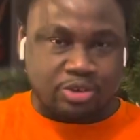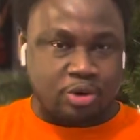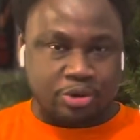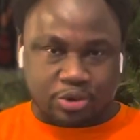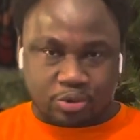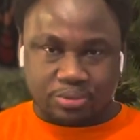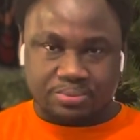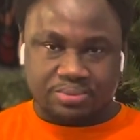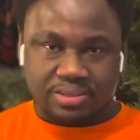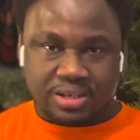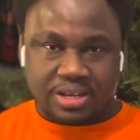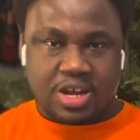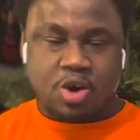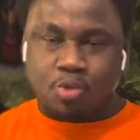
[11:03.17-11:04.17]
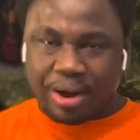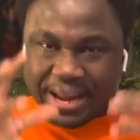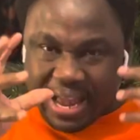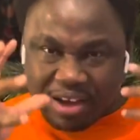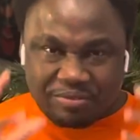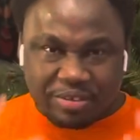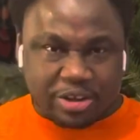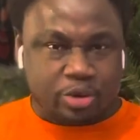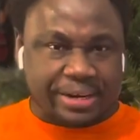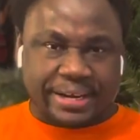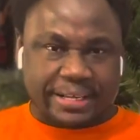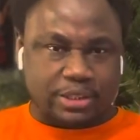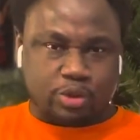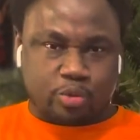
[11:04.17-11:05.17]
on you. Whatever you
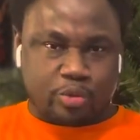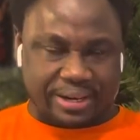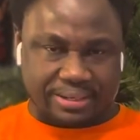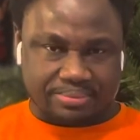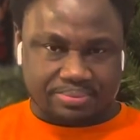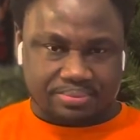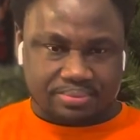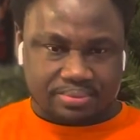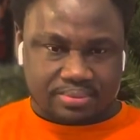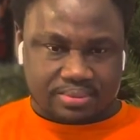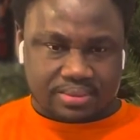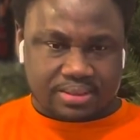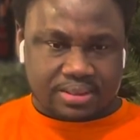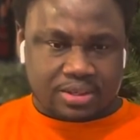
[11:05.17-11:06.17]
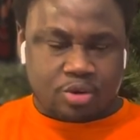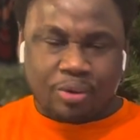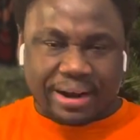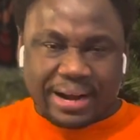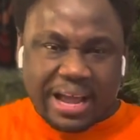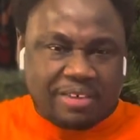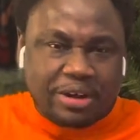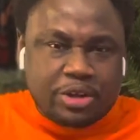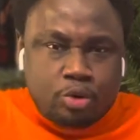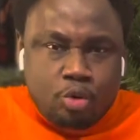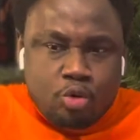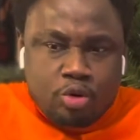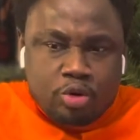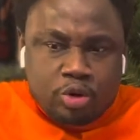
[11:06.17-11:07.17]
need to win, whatever
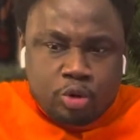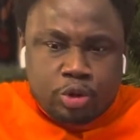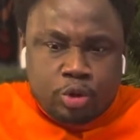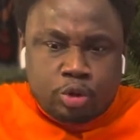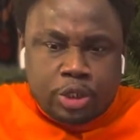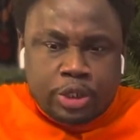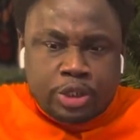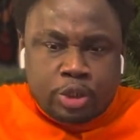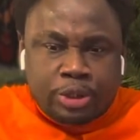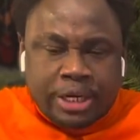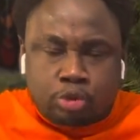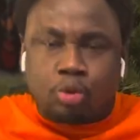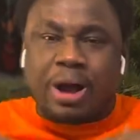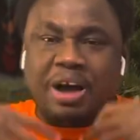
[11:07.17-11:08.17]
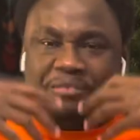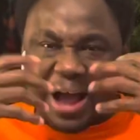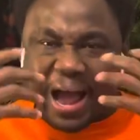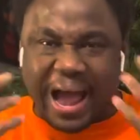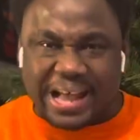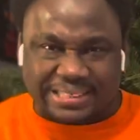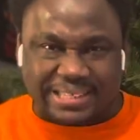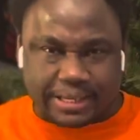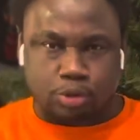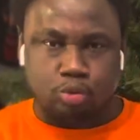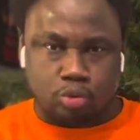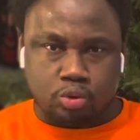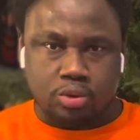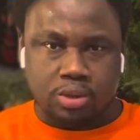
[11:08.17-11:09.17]
you you you, you need to have access
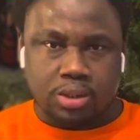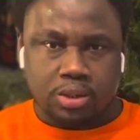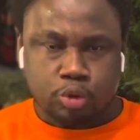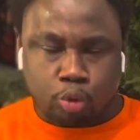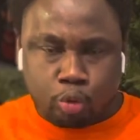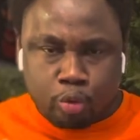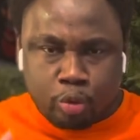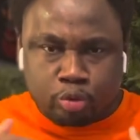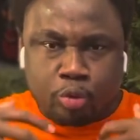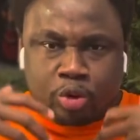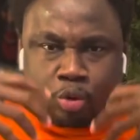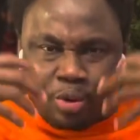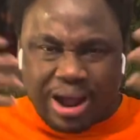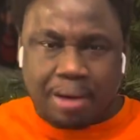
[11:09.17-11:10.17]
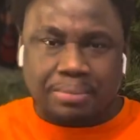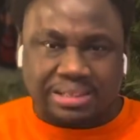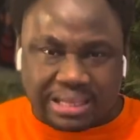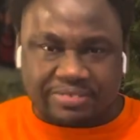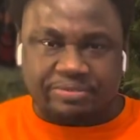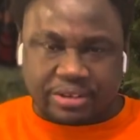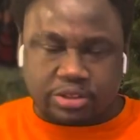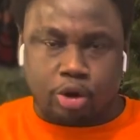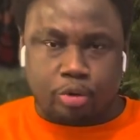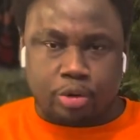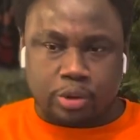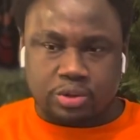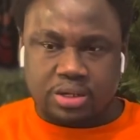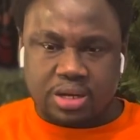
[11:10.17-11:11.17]
to, to, to, to come out as
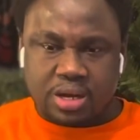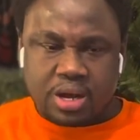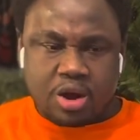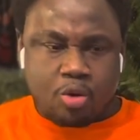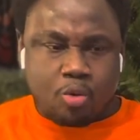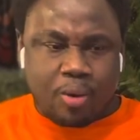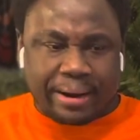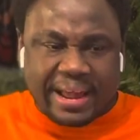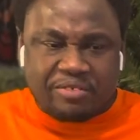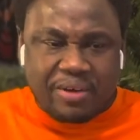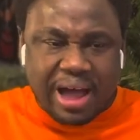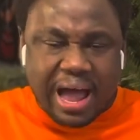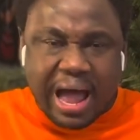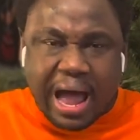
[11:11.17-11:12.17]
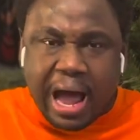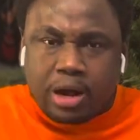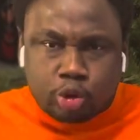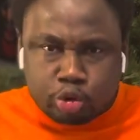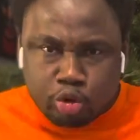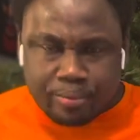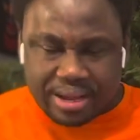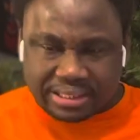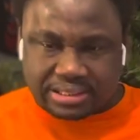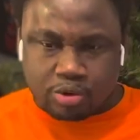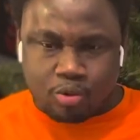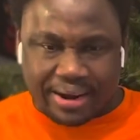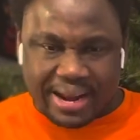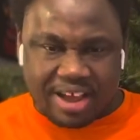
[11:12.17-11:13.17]
victorious, whatever accoutrements,
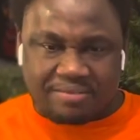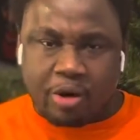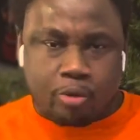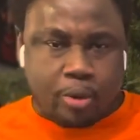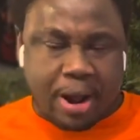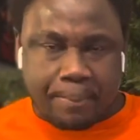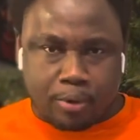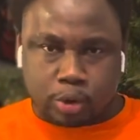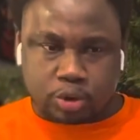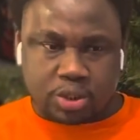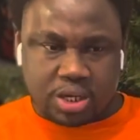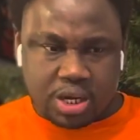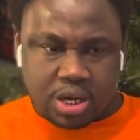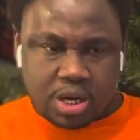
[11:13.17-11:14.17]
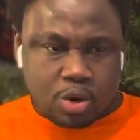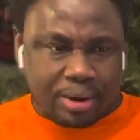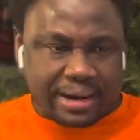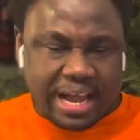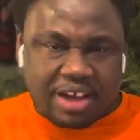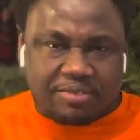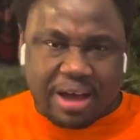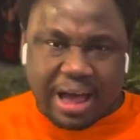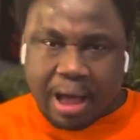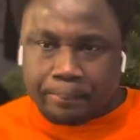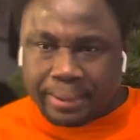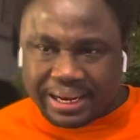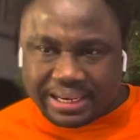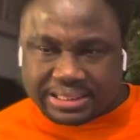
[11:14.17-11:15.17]
whatever weapons, whatever
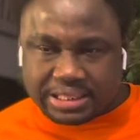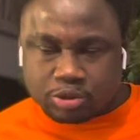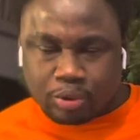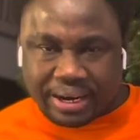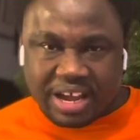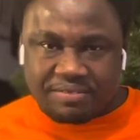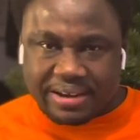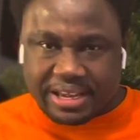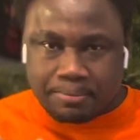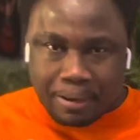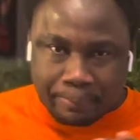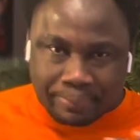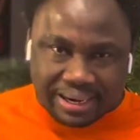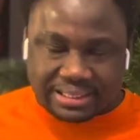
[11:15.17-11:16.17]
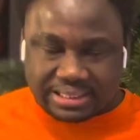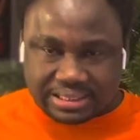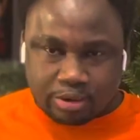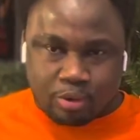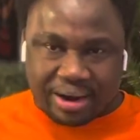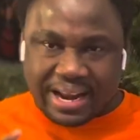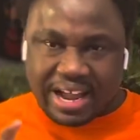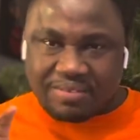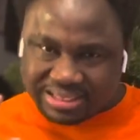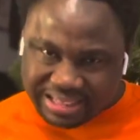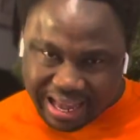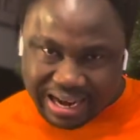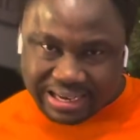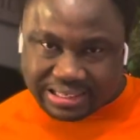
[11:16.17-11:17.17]
abilities, whatever capabilities, whatever
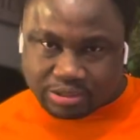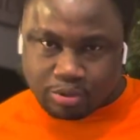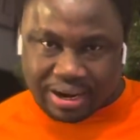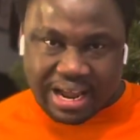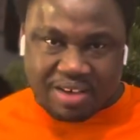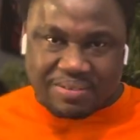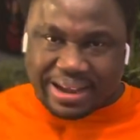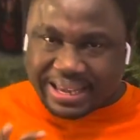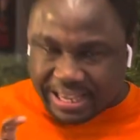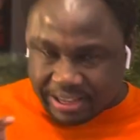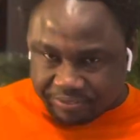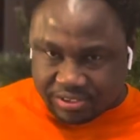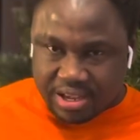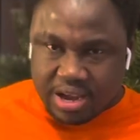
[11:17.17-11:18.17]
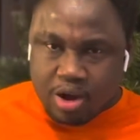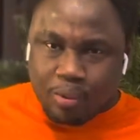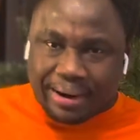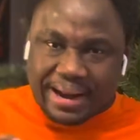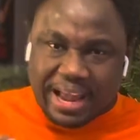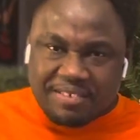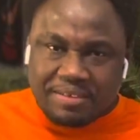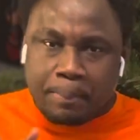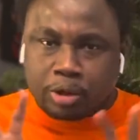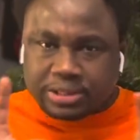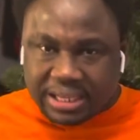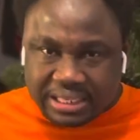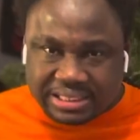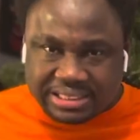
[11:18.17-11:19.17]
talents, whatever gifts whatever
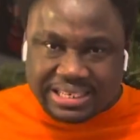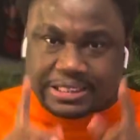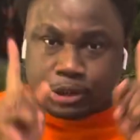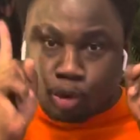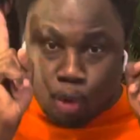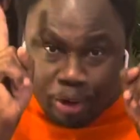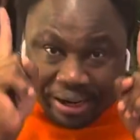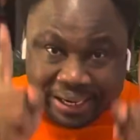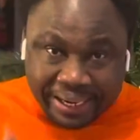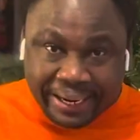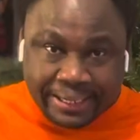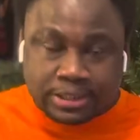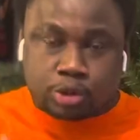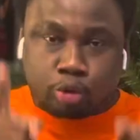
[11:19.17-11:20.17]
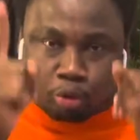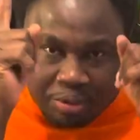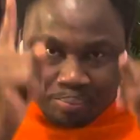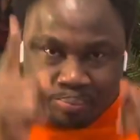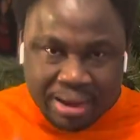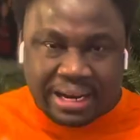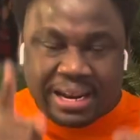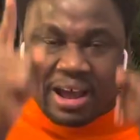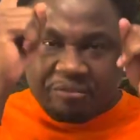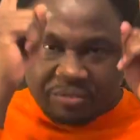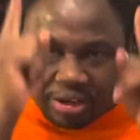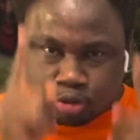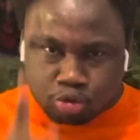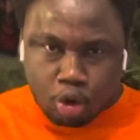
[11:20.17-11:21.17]
potentials you need to remain
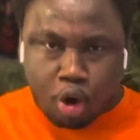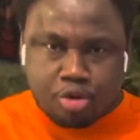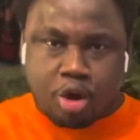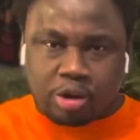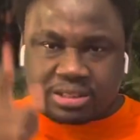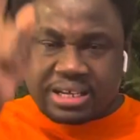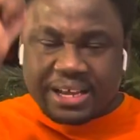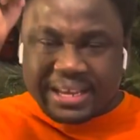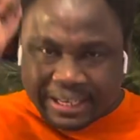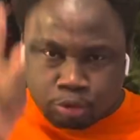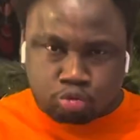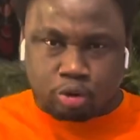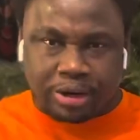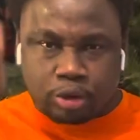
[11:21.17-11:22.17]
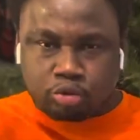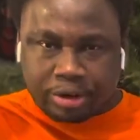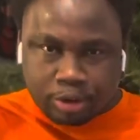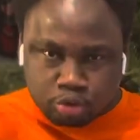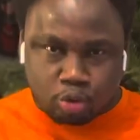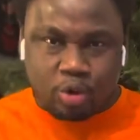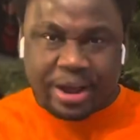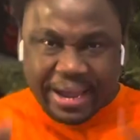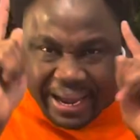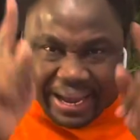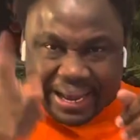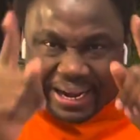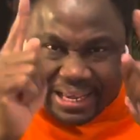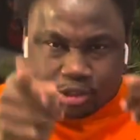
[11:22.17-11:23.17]
victorious in 2022,
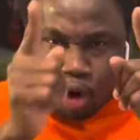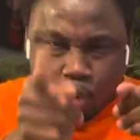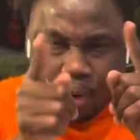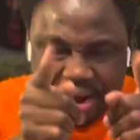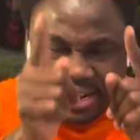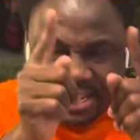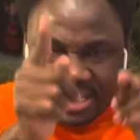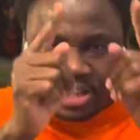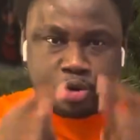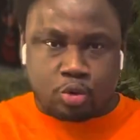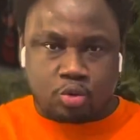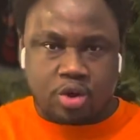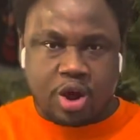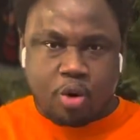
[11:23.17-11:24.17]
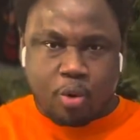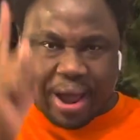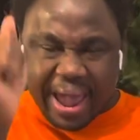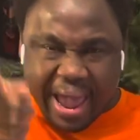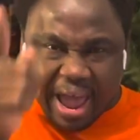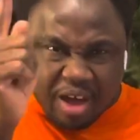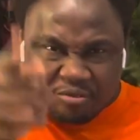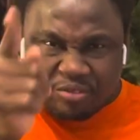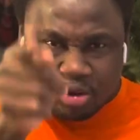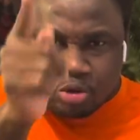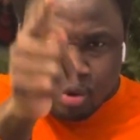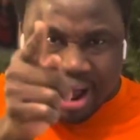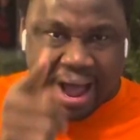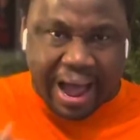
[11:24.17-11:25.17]
it is already in you. Wherever
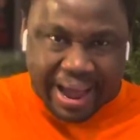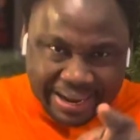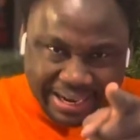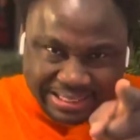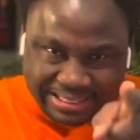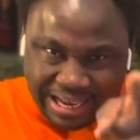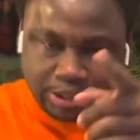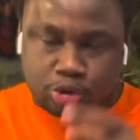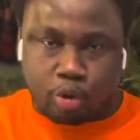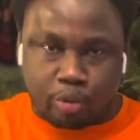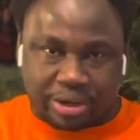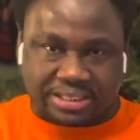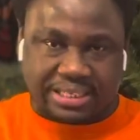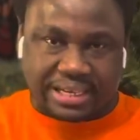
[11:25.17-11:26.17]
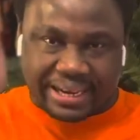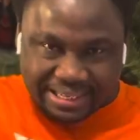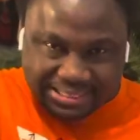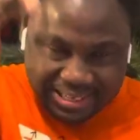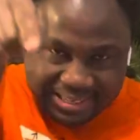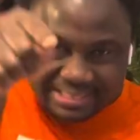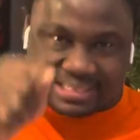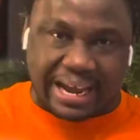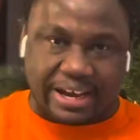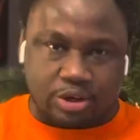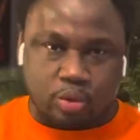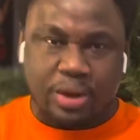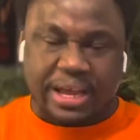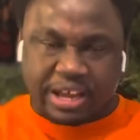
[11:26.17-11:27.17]
you are, it is at your reach, it is inside
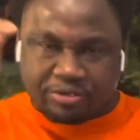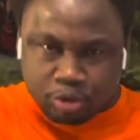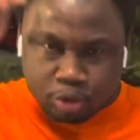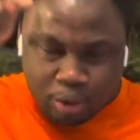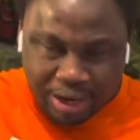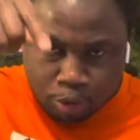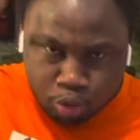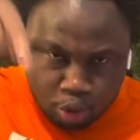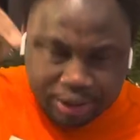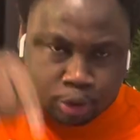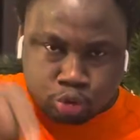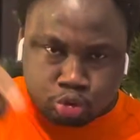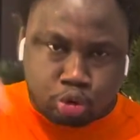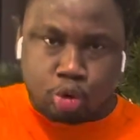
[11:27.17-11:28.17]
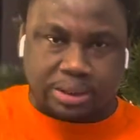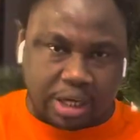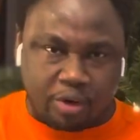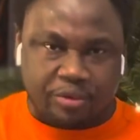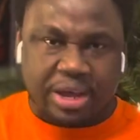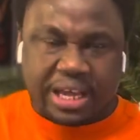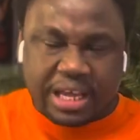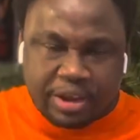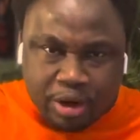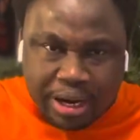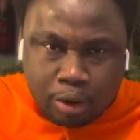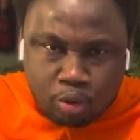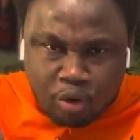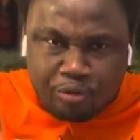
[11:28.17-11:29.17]
you. If you can look into yourself, if you
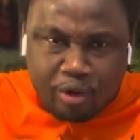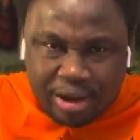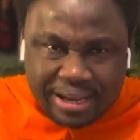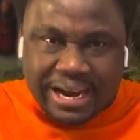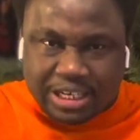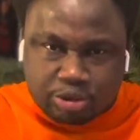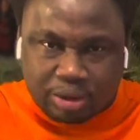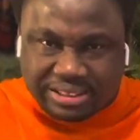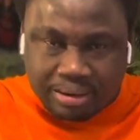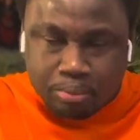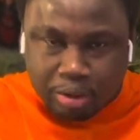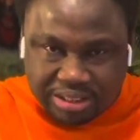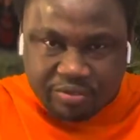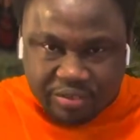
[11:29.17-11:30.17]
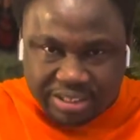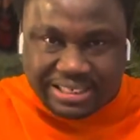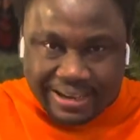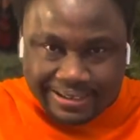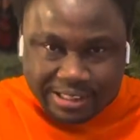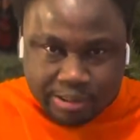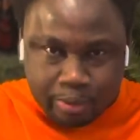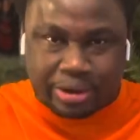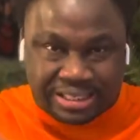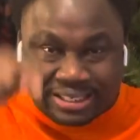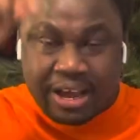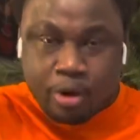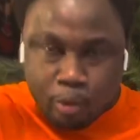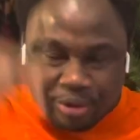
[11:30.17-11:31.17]
can look for inner strength and motivation and
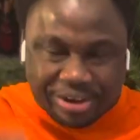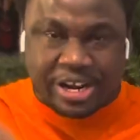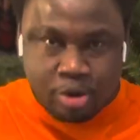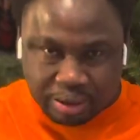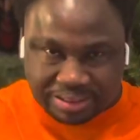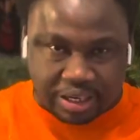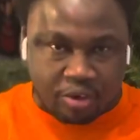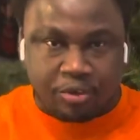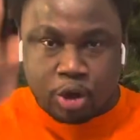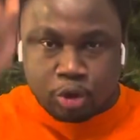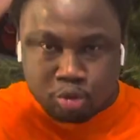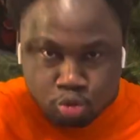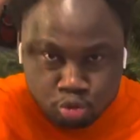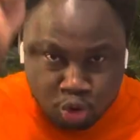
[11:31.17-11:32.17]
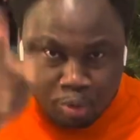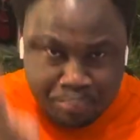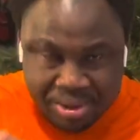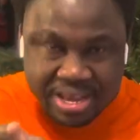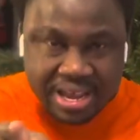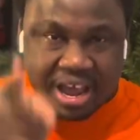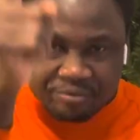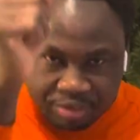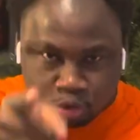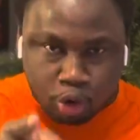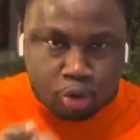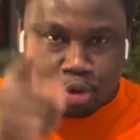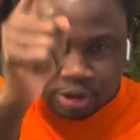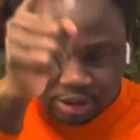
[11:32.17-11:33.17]
inspiration within yourself, you would be a
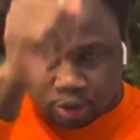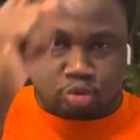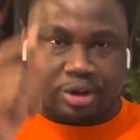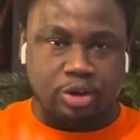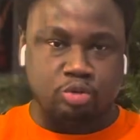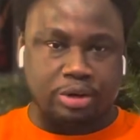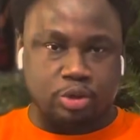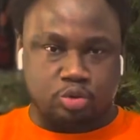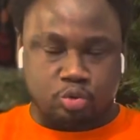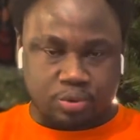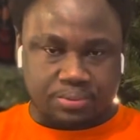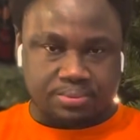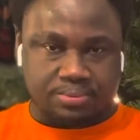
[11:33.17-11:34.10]
victorious in 2022.